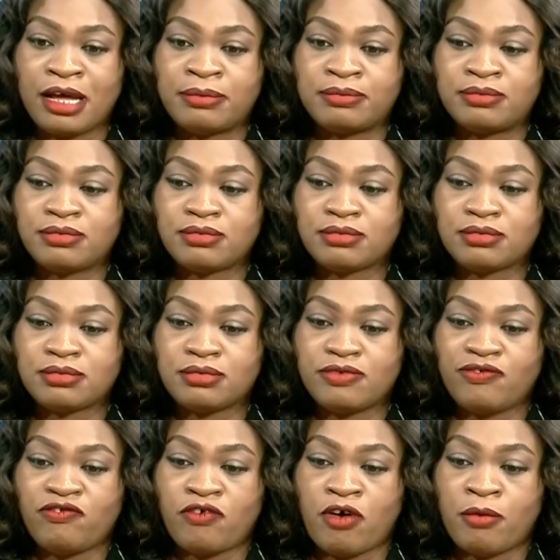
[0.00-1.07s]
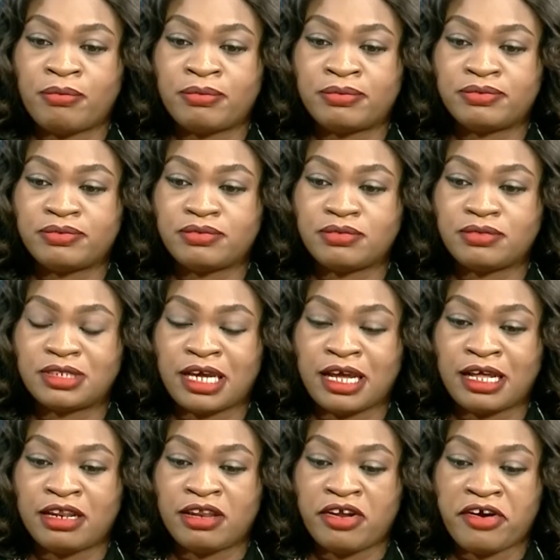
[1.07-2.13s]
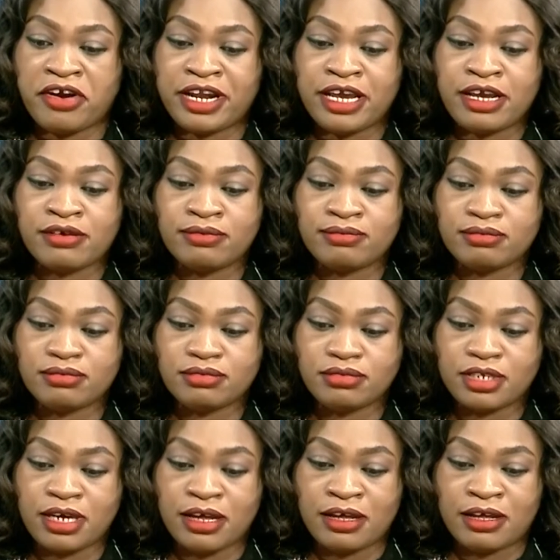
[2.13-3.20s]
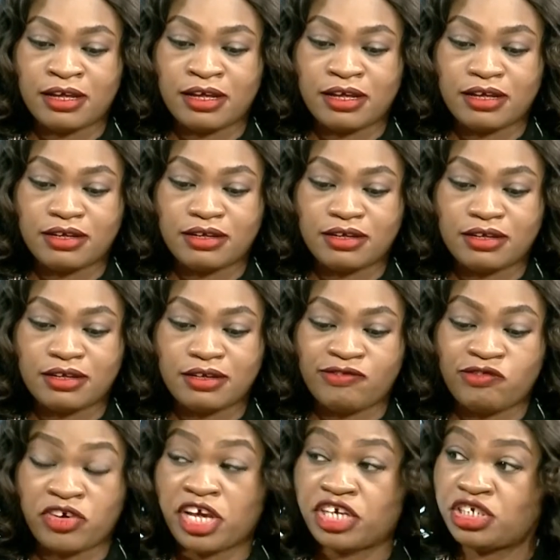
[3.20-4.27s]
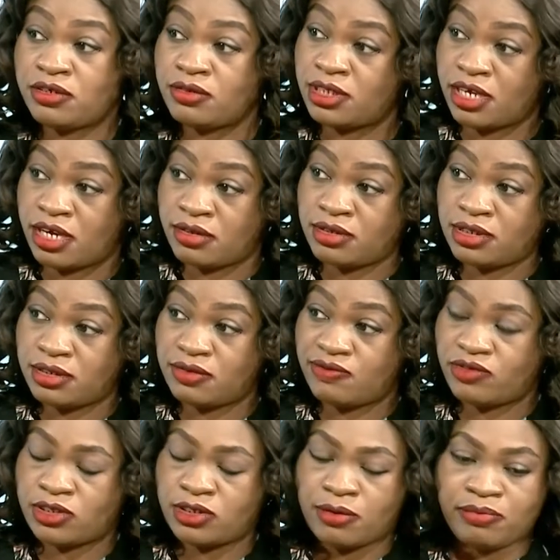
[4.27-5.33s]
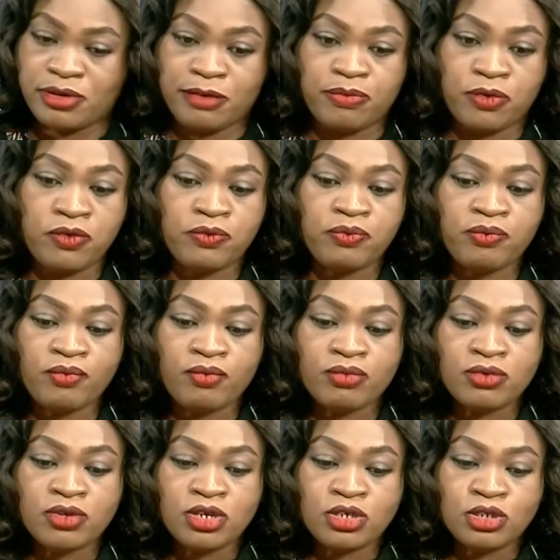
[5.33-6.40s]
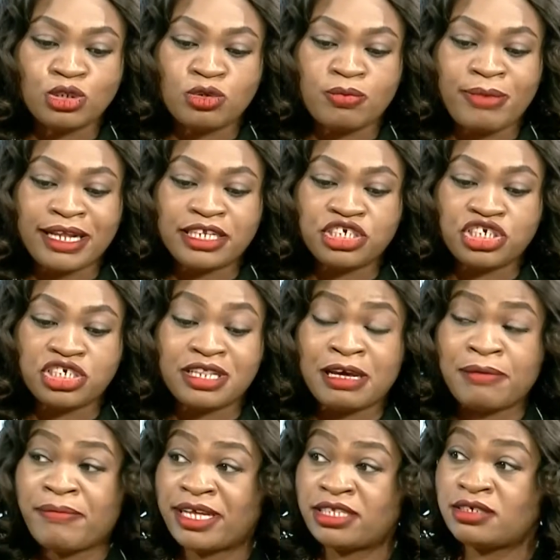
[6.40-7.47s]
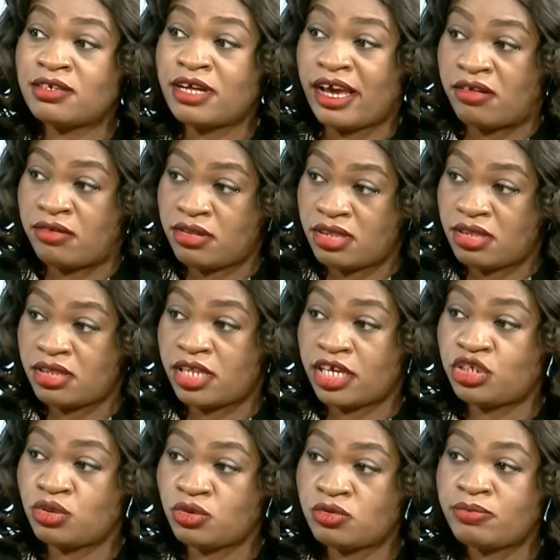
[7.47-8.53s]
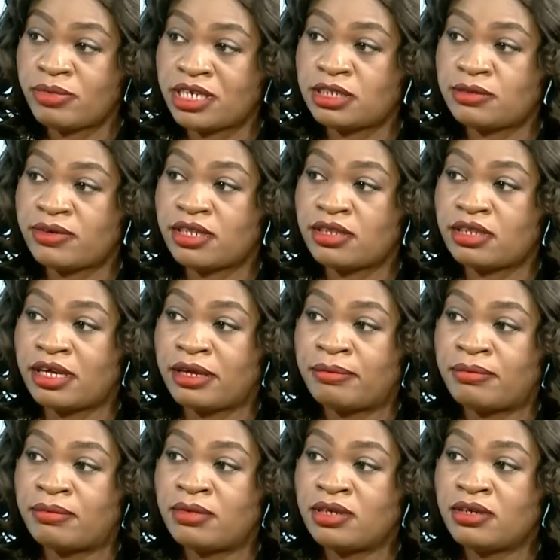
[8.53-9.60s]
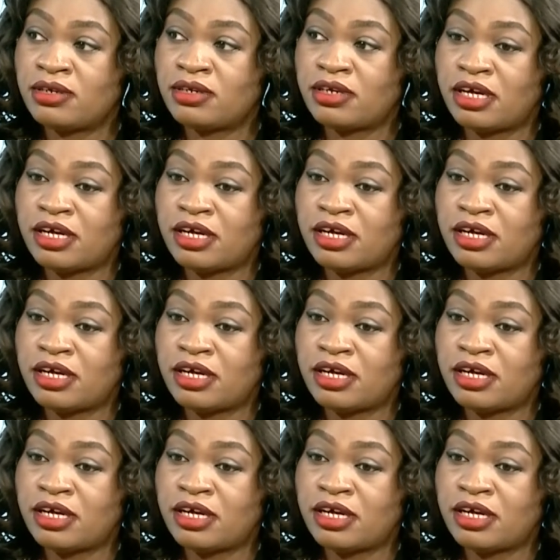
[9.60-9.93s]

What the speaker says: from learning vocational skills for some people to managing their mental health. They do meet with the